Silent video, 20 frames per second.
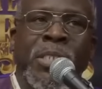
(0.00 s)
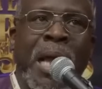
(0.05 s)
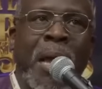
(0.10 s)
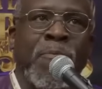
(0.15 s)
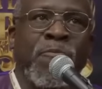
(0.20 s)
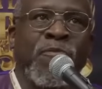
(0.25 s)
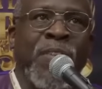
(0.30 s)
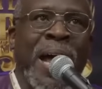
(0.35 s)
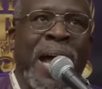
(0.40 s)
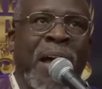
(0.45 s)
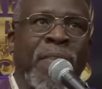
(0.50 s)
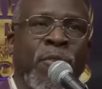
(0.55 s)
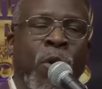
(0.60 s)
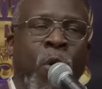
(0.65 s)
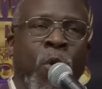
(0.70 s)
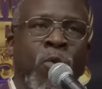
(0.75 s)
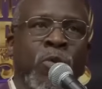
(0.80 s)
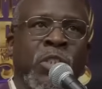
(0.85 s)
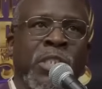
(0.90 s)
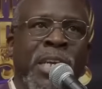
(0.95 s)
Top
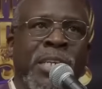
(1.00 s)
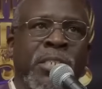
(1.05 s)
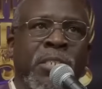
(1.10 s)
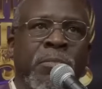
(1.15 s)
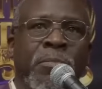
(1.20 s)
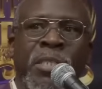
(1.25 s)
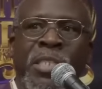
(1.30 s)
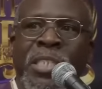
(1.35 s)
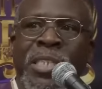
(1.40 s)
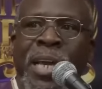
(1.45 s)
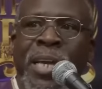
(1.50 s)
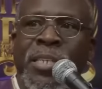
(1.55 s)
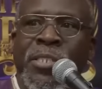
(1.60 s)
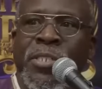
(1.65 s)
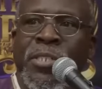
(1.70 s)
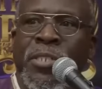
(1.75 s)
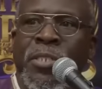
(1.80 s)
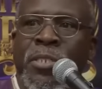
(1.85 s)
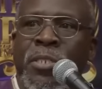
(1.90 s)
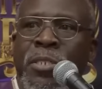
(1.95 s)
5 Old Testament
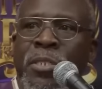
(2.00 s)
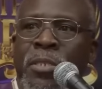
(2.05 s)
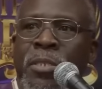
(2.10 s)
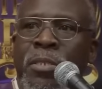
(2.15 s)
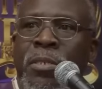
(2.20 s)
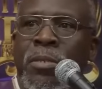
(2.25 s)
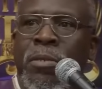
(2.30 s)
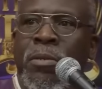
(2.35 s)
texts.